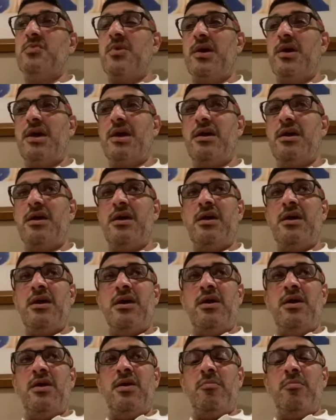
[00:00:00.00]
We're
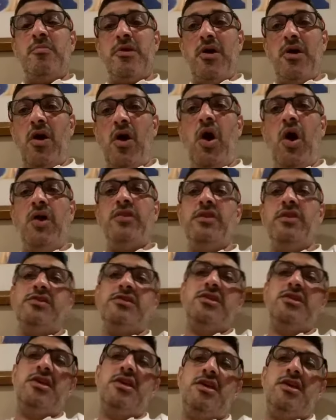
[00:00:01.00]
behind the
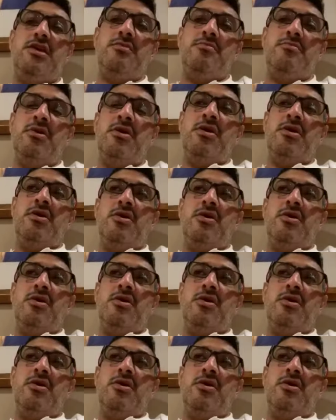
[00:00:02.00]
team.